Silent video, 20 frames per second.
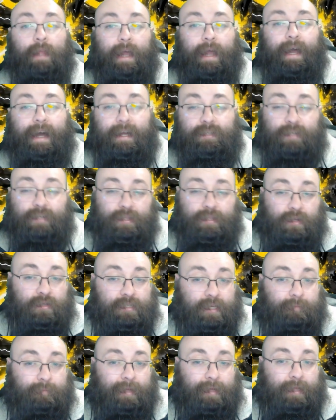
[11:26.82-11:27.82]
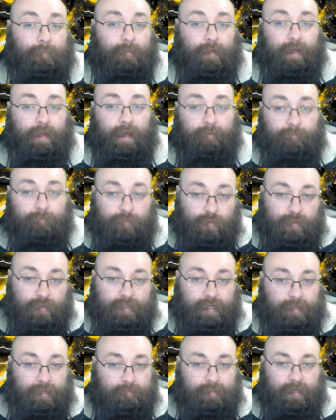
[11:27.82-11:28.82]
It actually does come into play a few
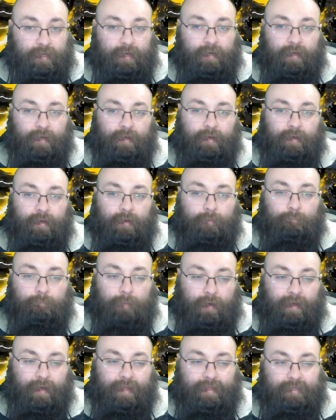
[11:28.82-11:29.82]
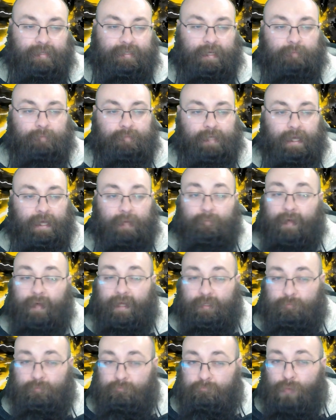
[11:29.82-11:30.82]
times, but at the same time,
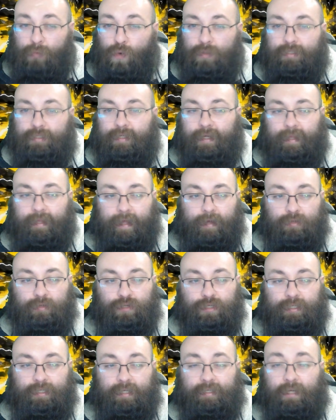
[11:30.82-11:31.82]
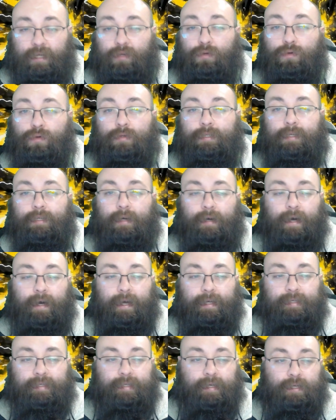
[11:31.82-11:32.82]
it's mostly there just as a
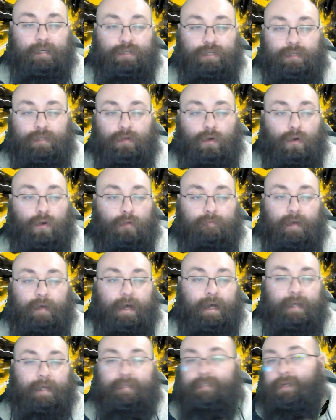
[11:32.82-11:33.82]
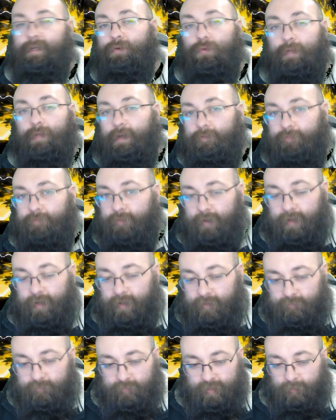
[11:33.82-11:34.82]
utilisation of a 0 diff,
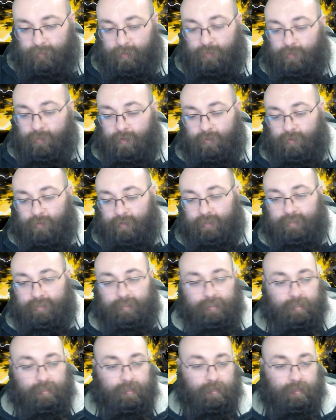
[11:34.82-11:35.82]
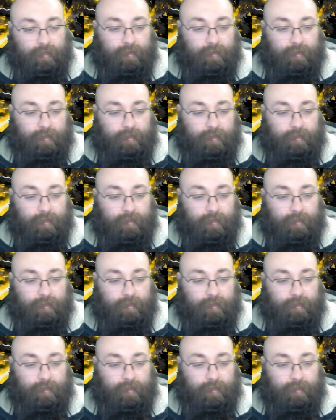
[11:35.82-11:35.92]
really, to be quite honest.